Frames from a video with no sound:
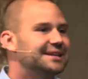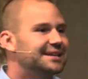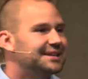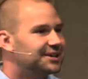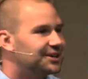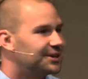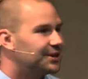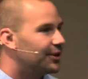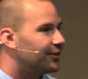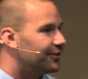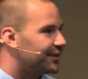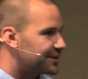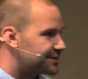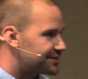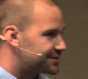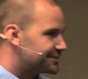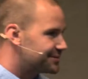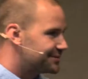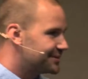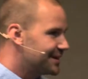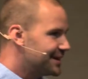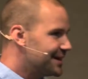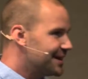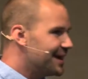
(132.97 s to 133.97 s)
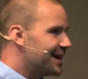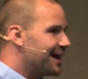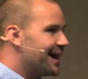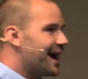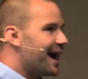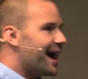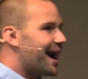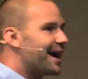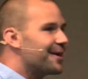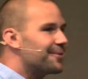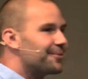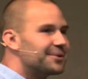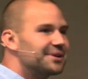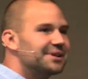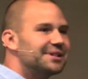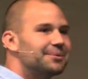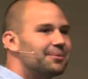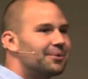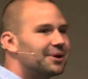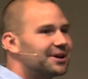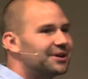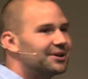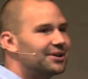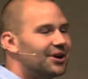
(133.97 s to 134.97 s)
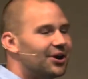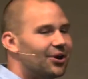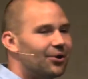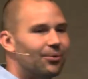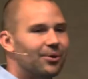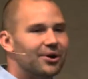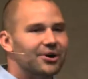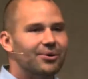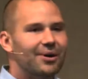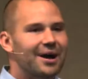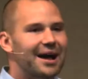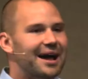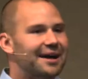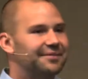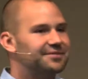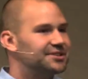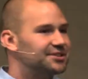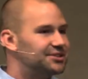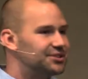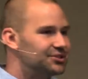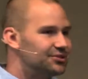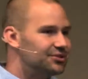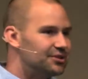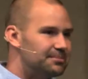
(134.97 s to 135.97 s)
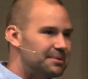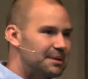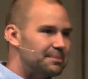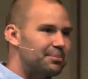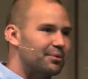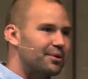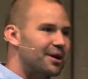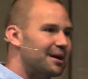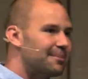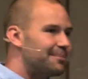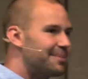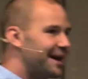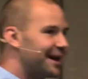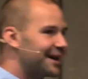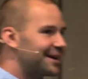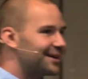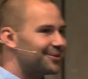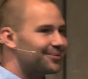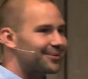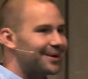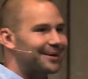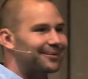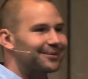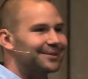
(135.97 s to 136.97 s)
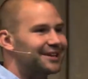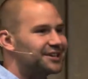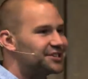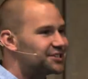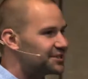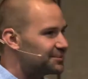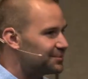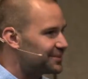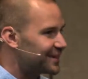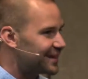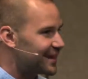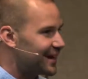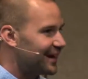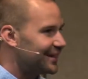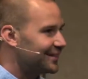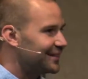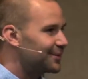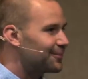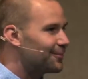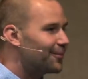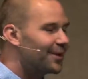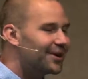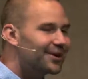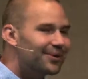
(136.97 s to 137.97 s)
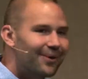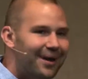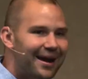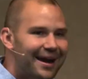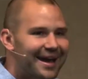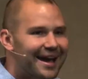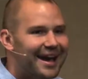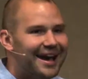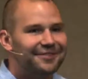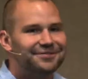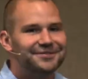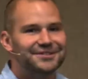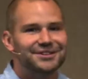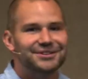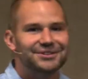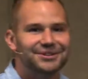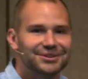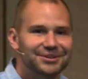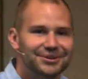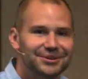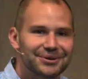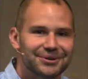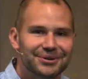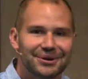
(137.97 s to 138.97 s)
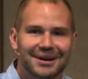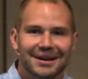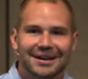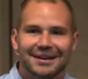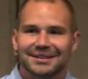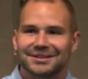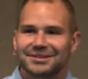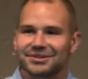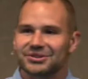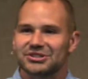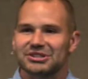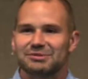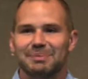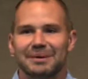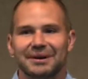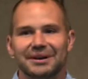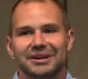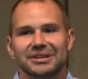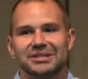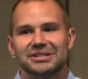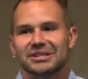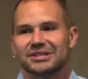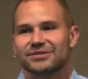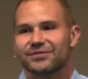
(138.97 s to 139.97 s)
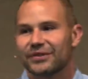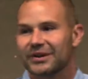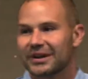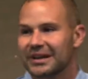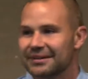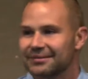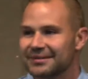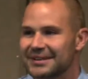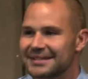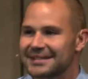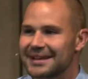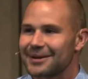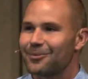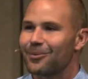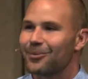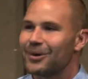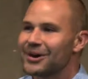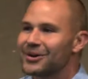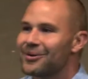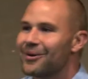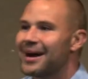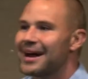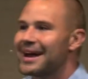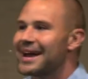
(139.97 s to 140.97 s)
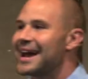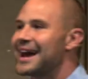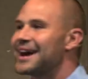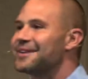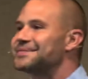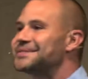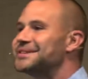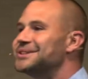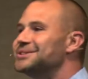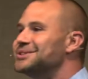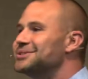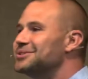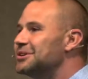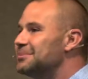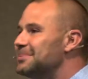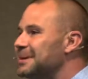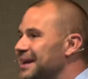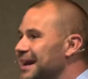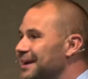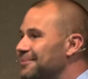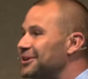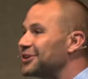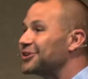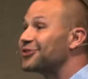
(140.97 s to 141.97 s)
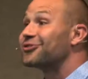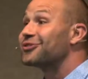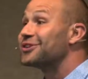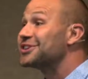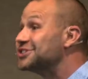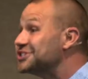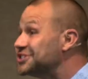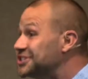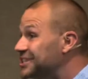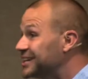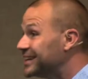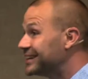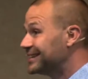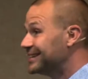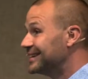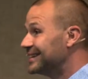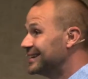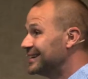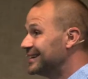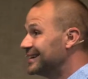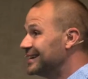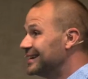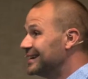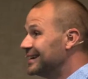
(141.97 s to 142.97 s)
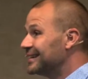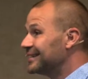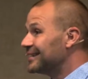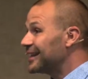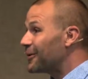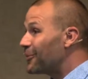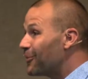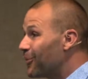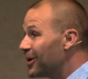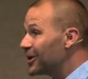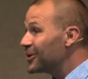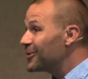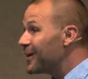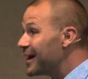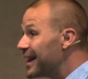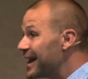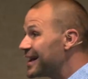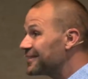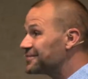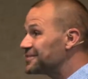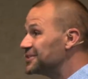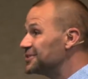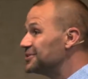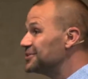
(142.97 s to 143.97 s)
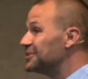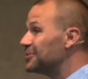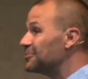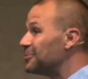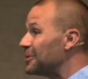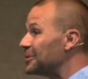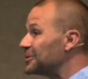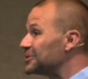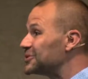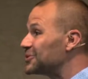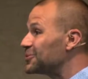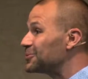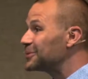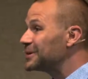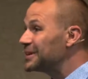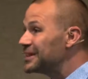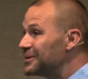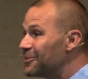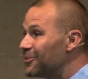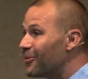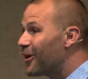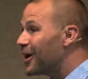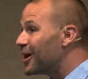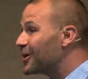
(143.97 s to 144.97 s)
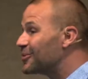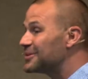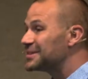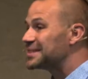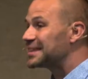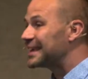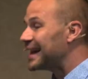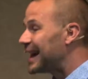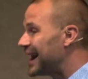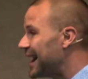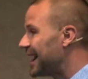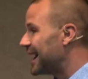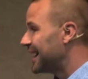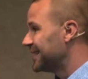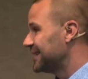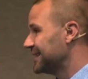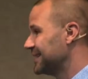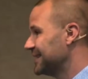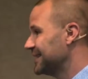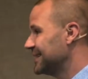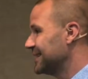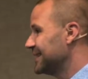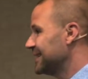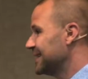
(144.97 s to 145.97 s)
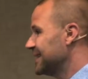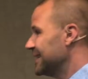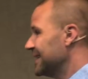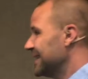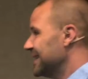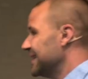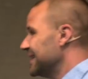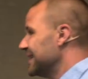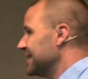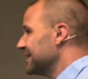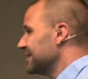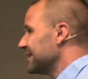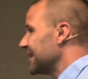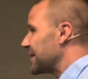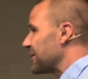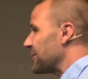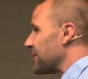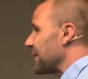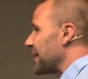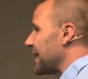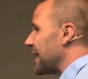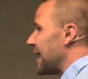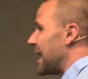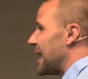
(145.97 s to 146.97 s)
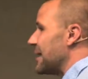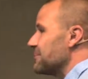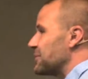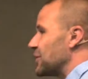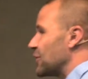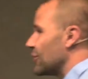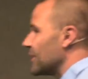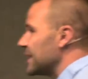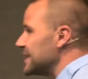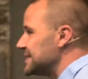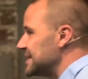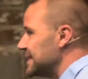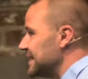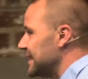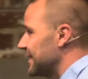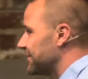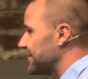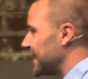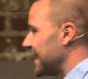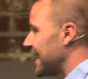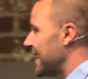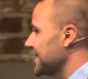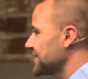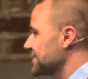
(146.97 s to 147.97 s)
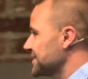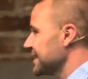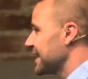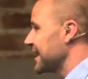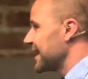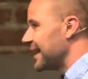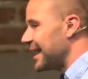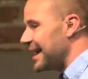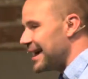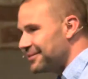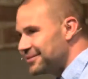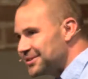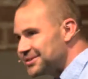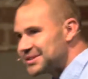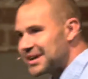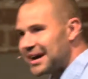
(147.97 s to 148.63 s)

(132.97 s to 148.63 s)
need to know this. I really want to know, what do I have to do to be brought back into right relationship with God? Like, what do I have to do to experience his forgiveness? Like, what do I have to do to become a Christian? Like, what do I have to do to really walk with God?" Like, I'm crazy enough that I actually kind of have those